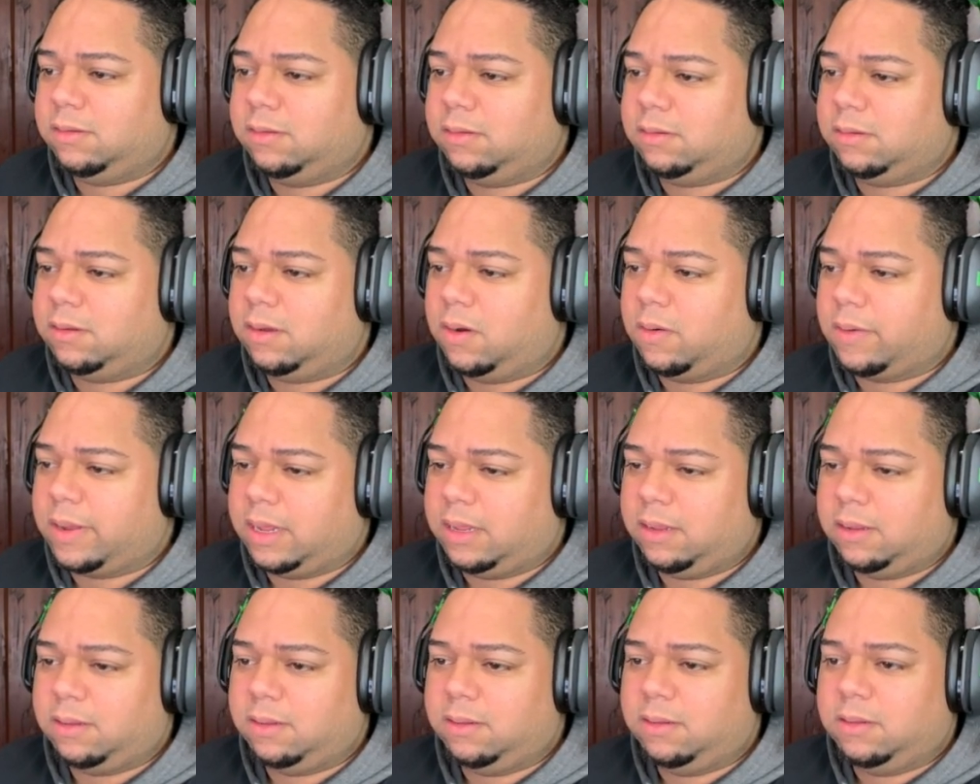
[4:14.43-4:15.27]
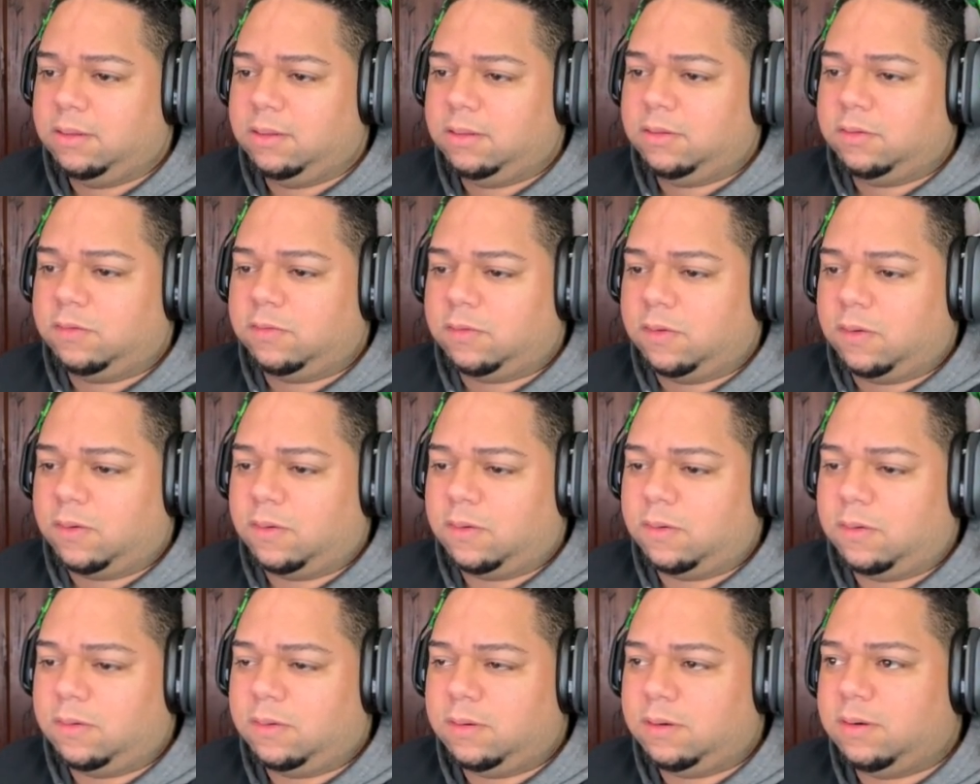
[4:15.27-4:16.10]
Okay,
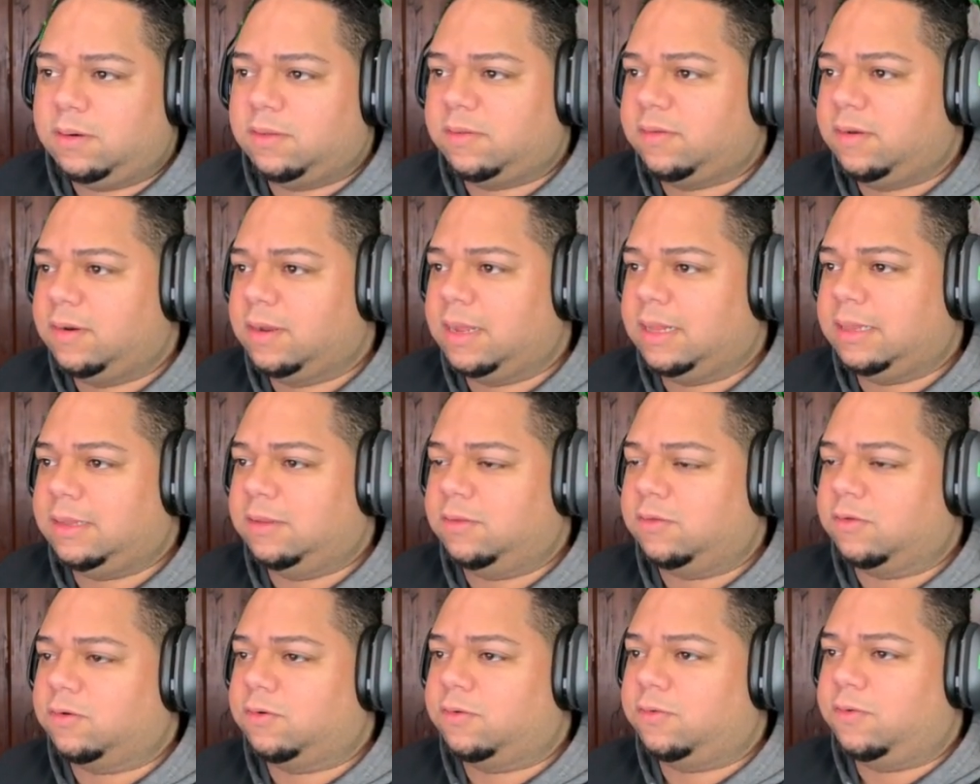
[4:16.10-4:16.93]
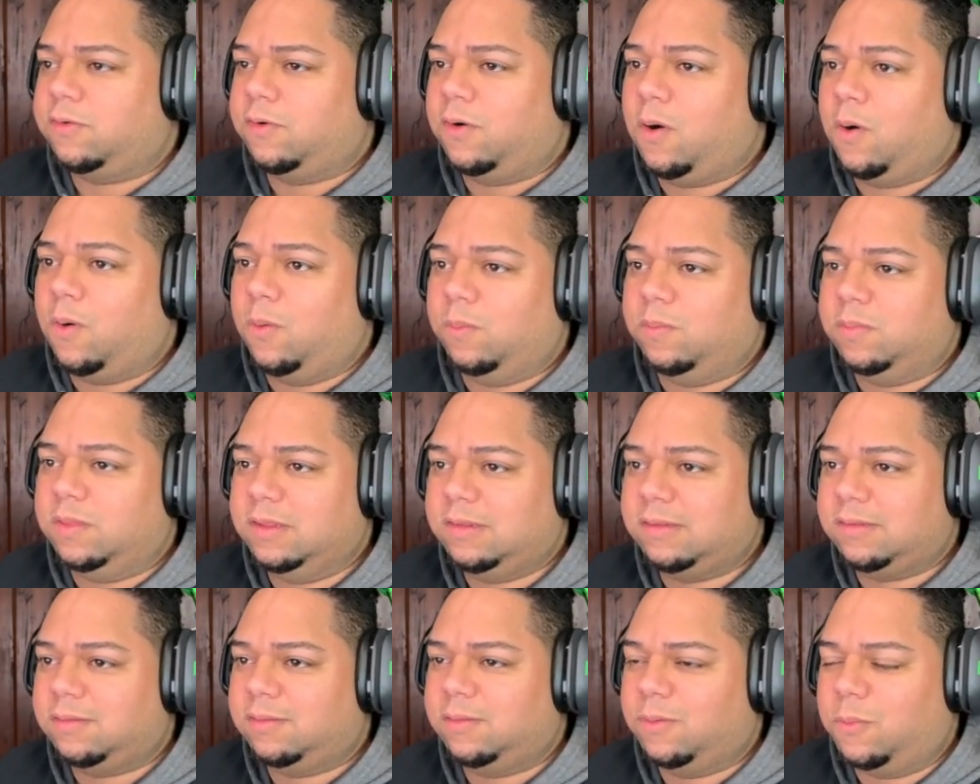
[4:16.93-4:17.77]
so let's look at this chrome.
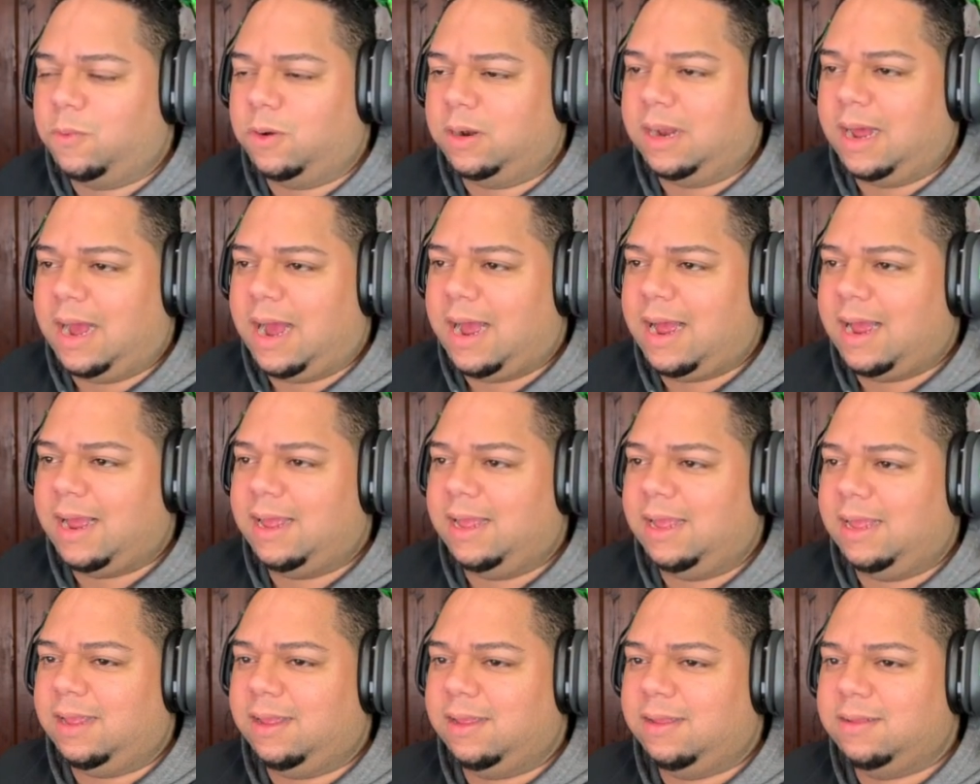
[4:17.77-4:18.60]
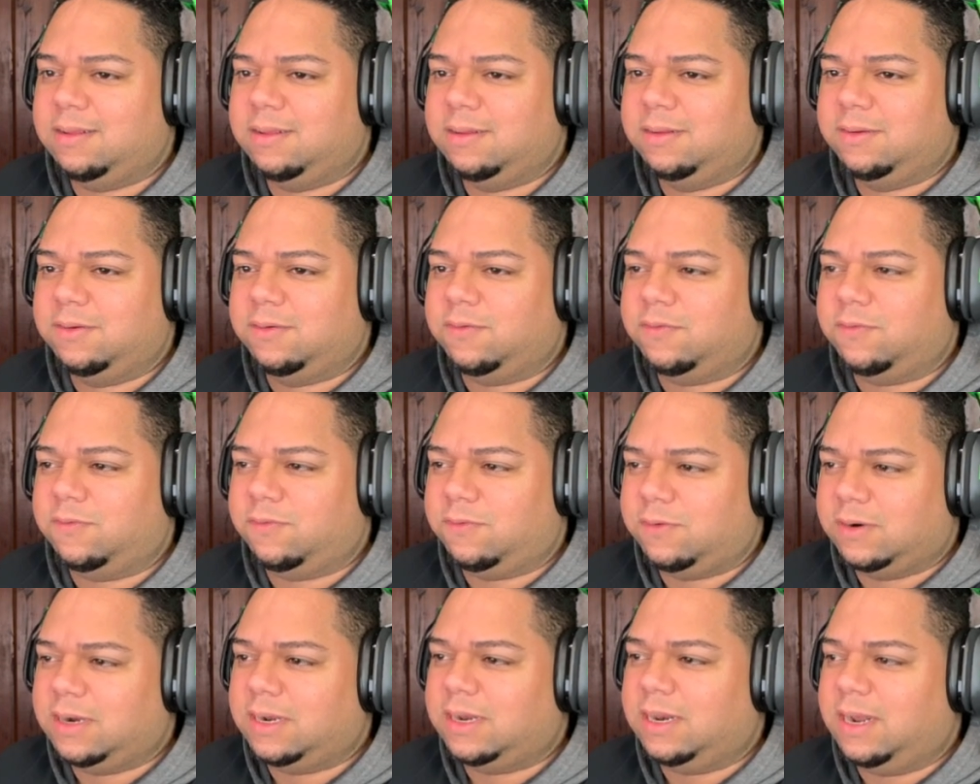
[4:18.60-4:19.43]
This is the one I
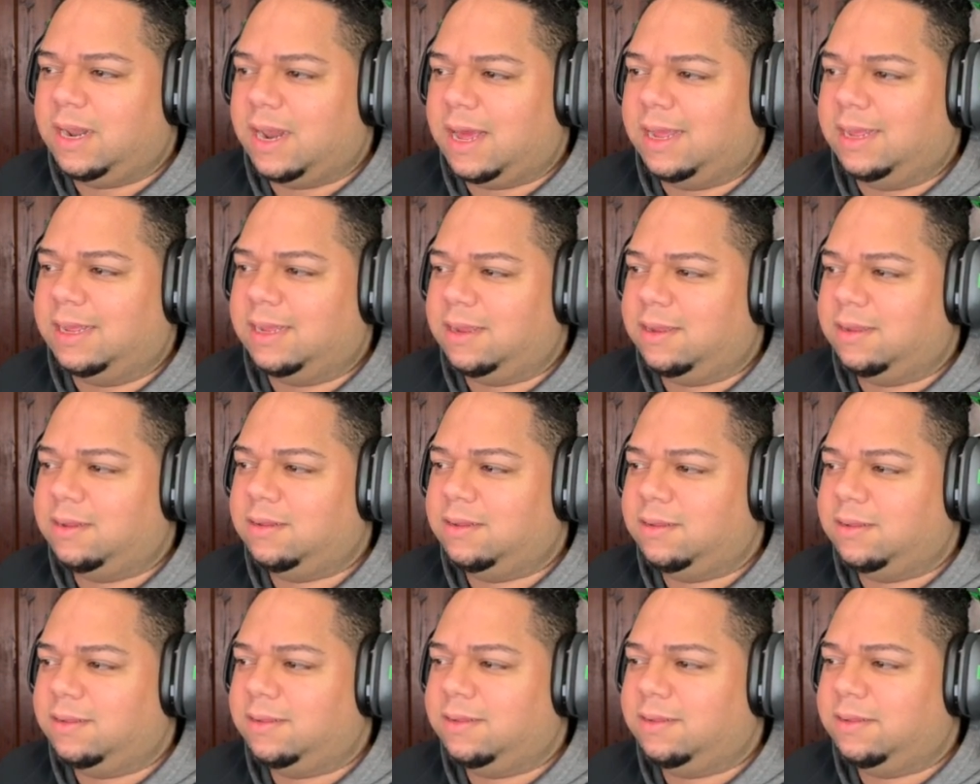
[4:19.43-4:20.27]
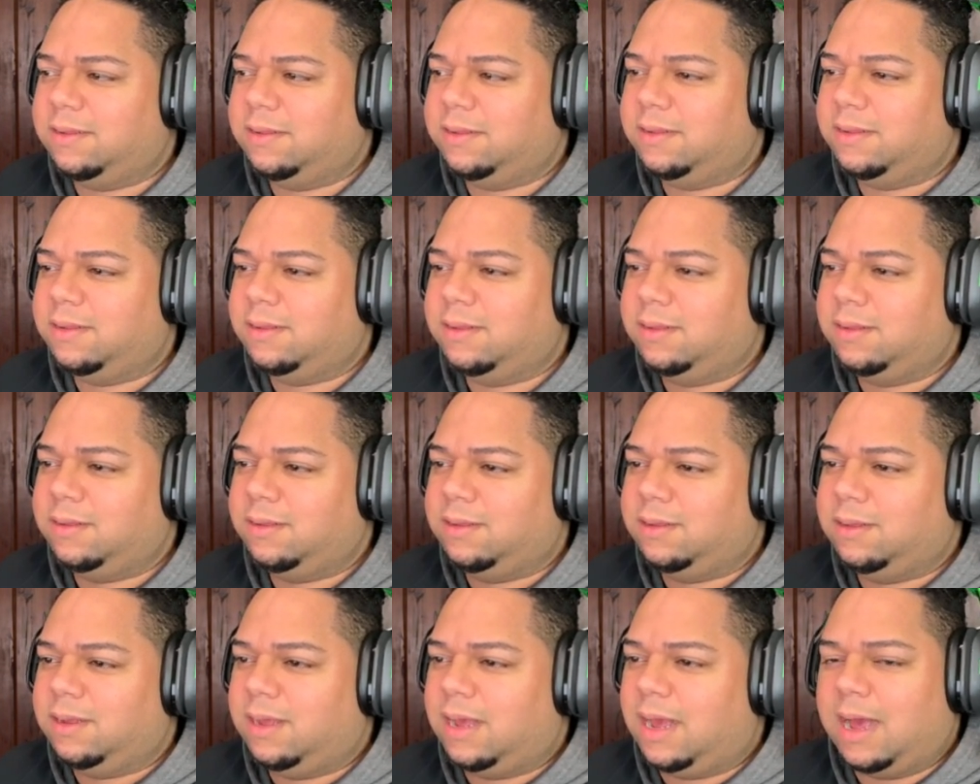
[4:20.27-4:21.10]
really like.
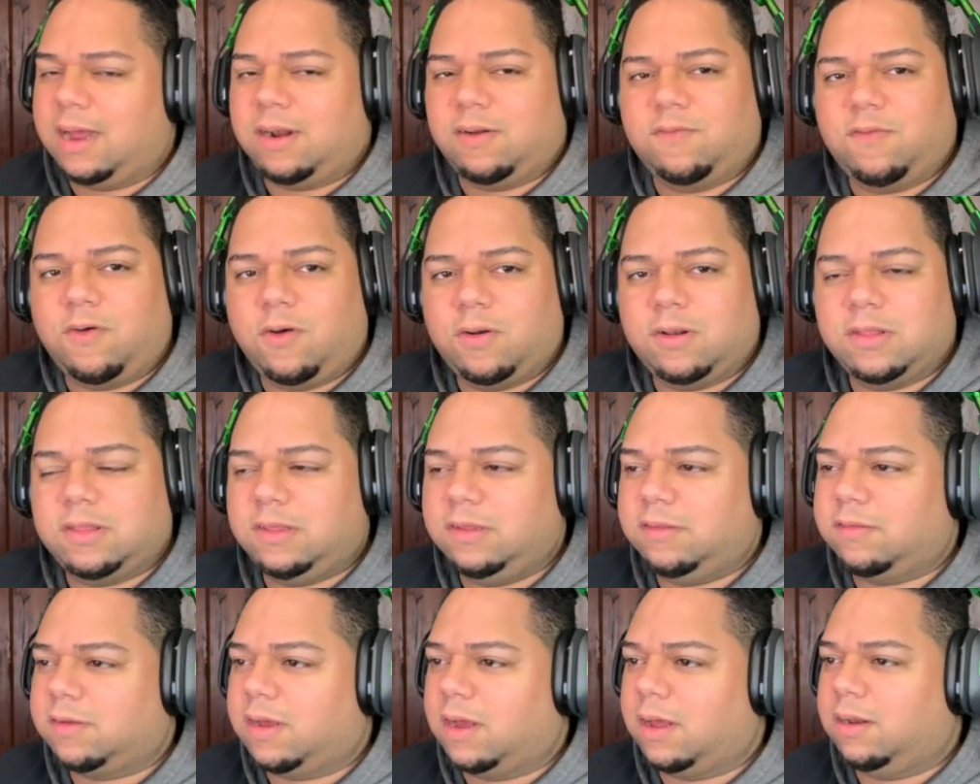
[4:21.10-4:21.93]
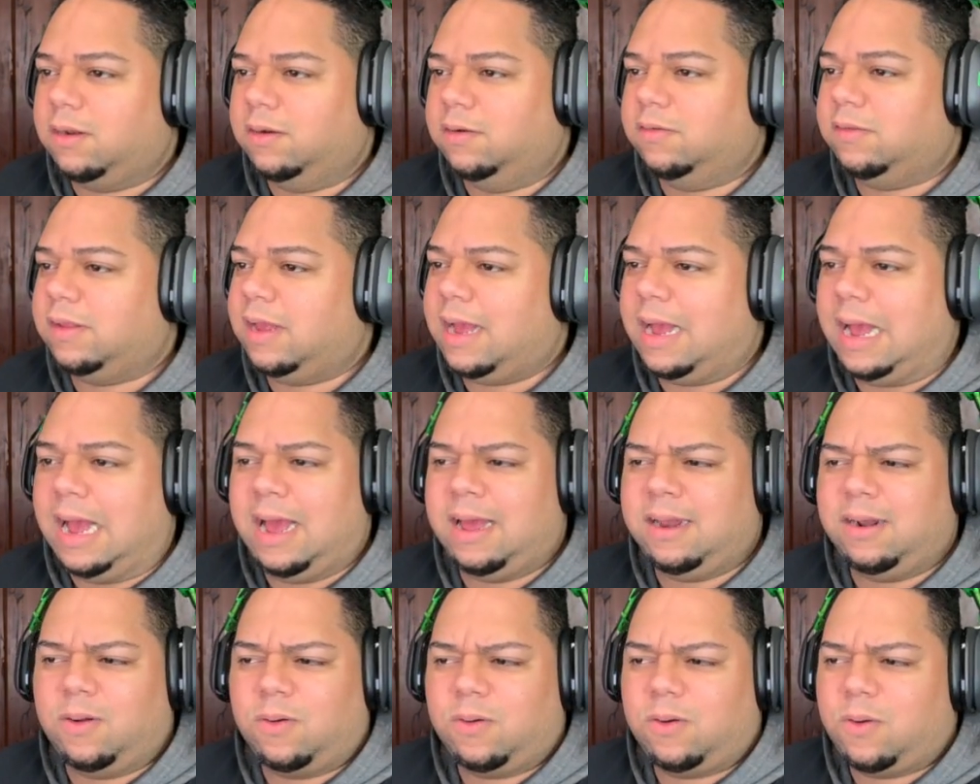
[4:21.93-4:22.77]
Out of all of these colors, I
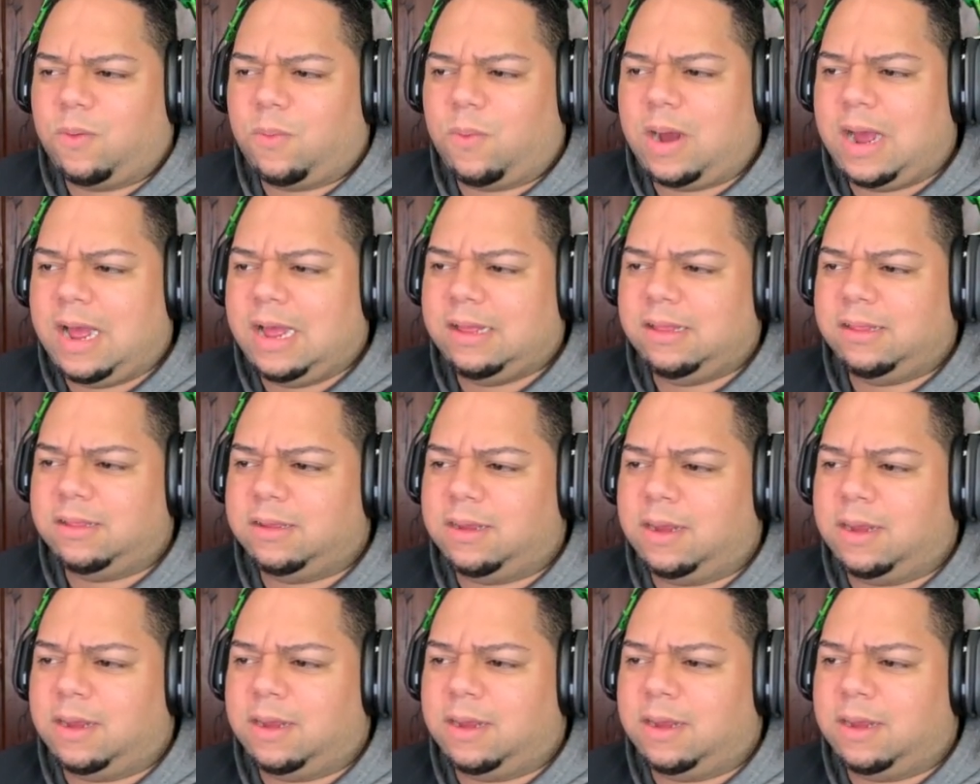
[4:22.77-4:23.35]
don't know why.